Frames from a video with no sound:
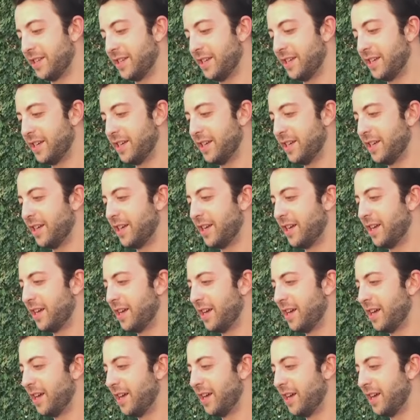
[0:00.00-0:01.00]

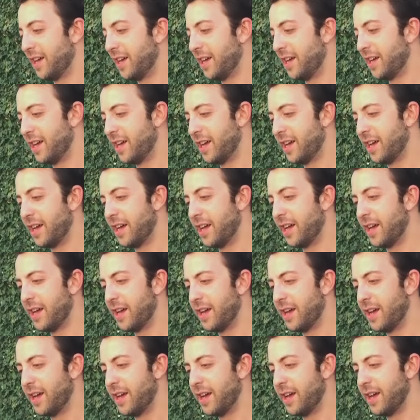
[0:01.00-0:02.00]

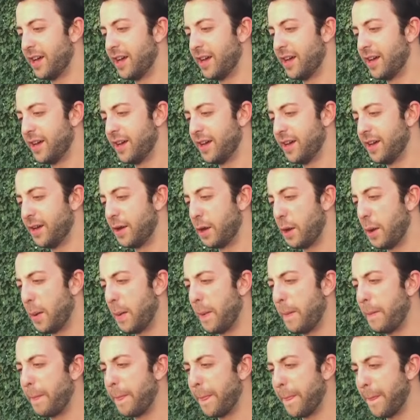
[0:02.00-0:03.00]

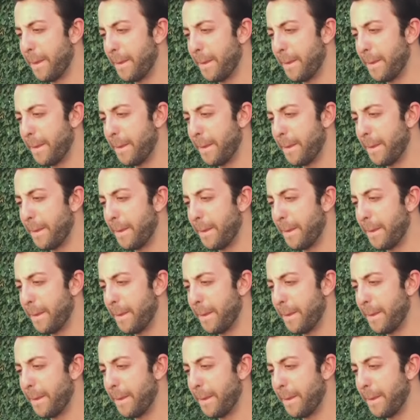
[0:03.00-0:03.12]
No words are spoken by the person on screen.